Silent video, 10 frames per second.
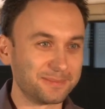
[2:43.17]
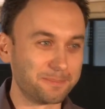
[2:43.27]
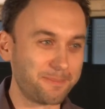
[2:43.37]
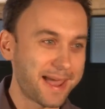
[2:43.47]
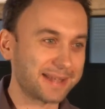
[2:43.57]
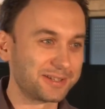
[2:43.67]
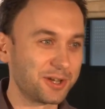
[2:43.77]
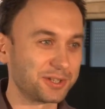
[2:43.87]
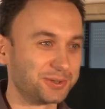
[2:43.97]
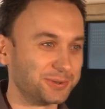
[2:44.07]
bad
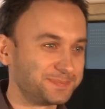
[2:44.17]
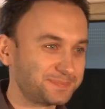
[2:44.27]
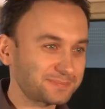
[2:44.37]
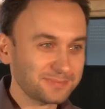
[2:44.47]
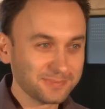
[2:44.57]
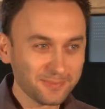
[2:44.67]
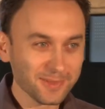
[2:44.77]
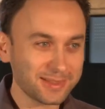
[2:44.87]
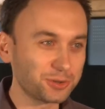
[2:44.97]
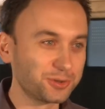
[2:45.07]
not to
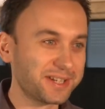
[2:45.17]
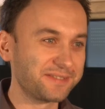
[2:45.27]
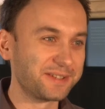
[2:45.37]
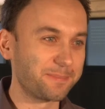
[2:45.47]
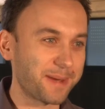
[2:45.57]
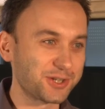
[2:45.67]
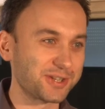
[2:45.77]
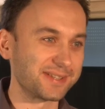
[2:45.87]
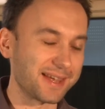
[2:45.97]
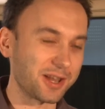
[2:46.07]
give the
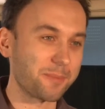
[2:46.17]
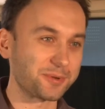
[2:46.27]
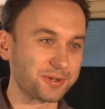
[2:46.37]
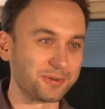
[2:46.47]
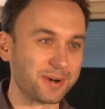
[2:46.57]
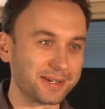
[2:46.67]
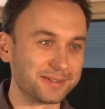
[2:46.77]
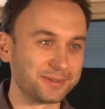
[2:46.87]
patients that option, right?